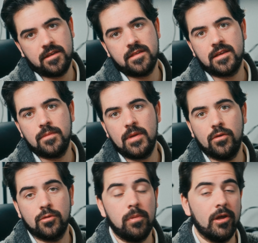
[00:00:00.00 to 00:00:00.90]
did send me
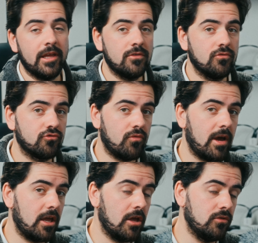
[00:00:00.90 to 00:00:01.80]
those plugins to
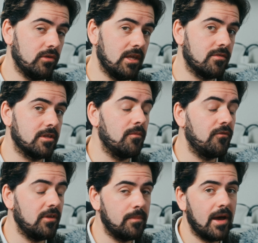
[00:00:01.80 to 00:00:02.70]
try and to give some
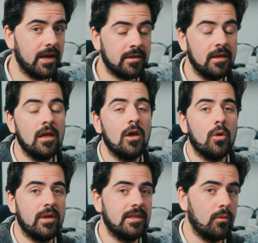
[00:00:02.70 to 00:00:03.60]
feedback
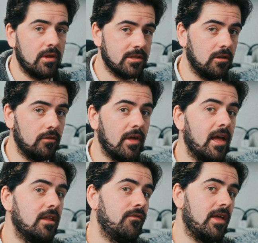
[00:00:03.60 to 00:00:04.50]
with Resolve
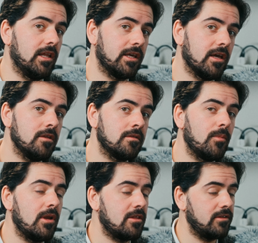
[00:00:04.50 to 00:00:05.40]
and Final Cut,
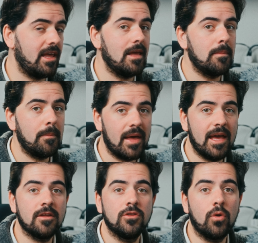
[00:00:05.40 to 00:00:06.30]
but it's not a
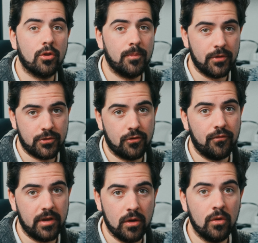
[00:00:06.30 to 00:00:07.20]
paid nor sponsored
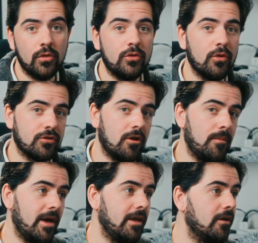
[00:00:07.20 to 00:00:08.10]
video. Those are
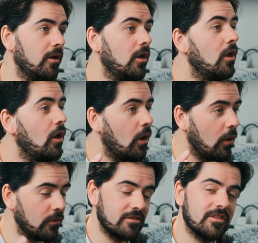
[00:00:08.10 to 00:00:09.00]
my
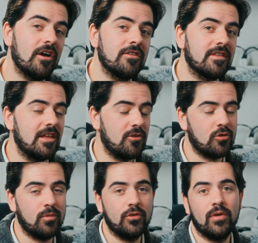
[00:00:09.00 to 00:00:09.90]
own thoughts, and I
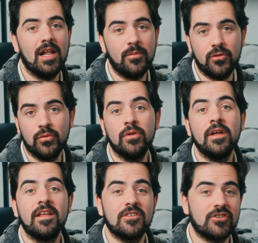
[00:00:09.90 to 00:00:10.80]
just want to help you
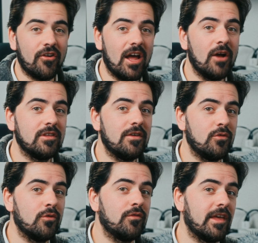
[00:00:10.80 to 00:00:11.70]
start out
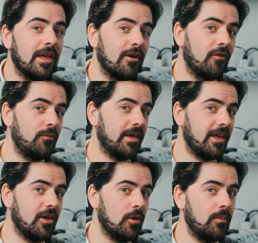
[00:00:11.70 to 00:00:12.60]
if you're thinking of
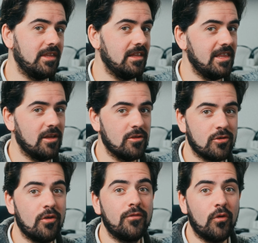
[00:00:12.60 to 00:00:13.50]
picking up the
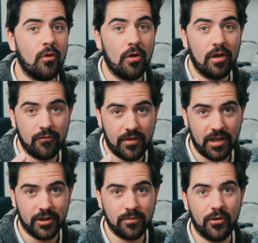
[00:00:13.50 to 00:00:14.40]
Dehancer for
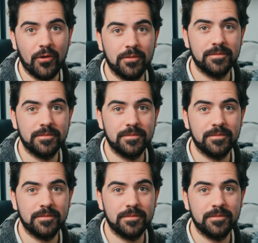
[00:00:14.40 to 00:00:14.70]
Final Cut Pro.